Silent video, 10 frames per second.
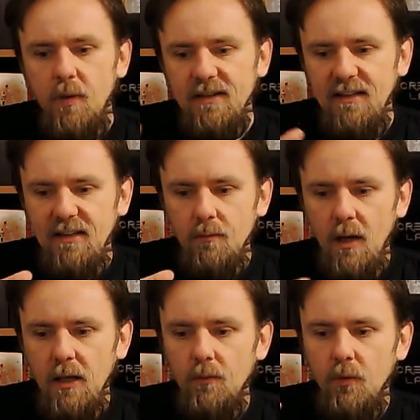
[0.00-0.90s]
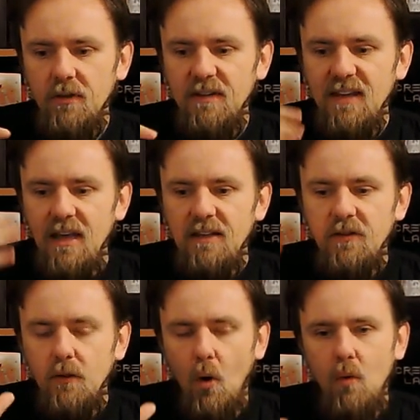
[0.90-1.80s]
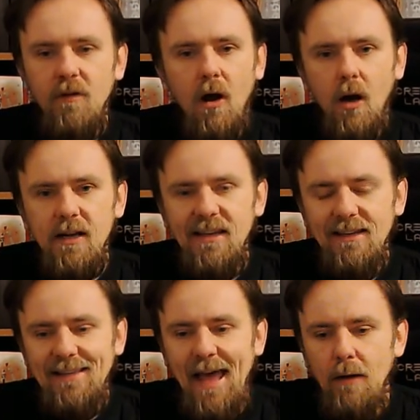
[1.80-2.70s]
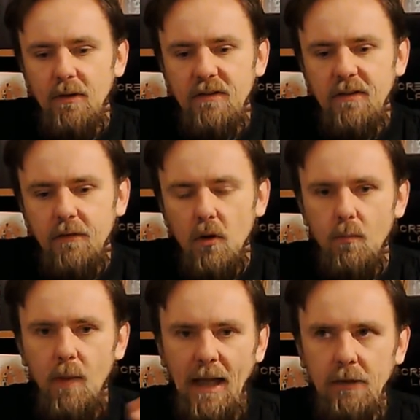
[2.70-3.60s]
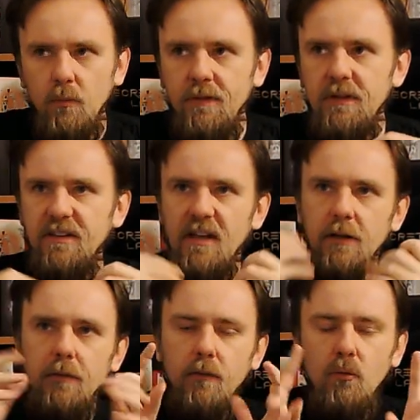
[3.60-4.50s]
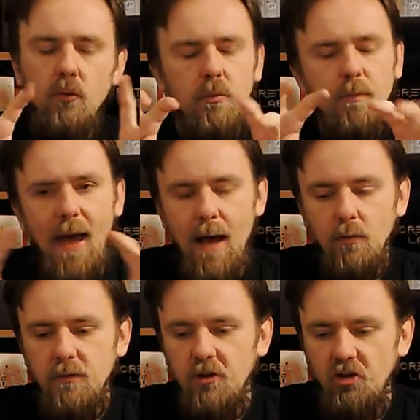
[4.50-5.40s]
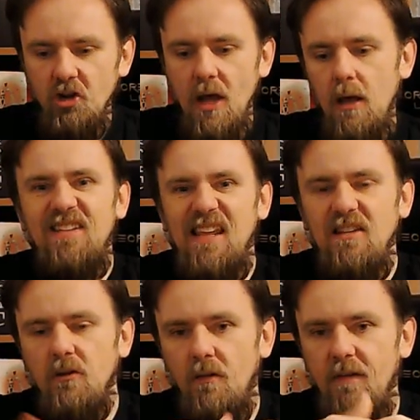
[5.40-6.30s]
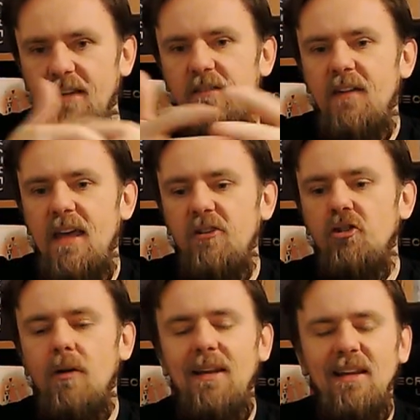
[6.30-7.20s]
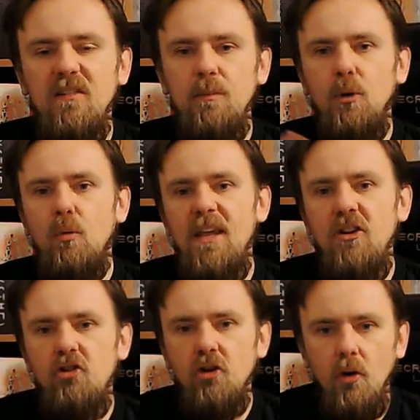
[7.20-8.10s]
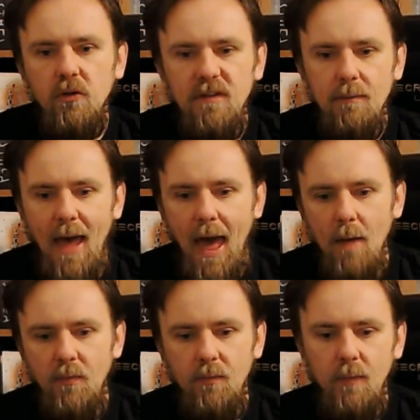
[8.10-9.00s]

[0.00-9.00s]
but in my book, this overarching narrative combined with this kind of Runebound-ish sense of adventure and exploration on the map,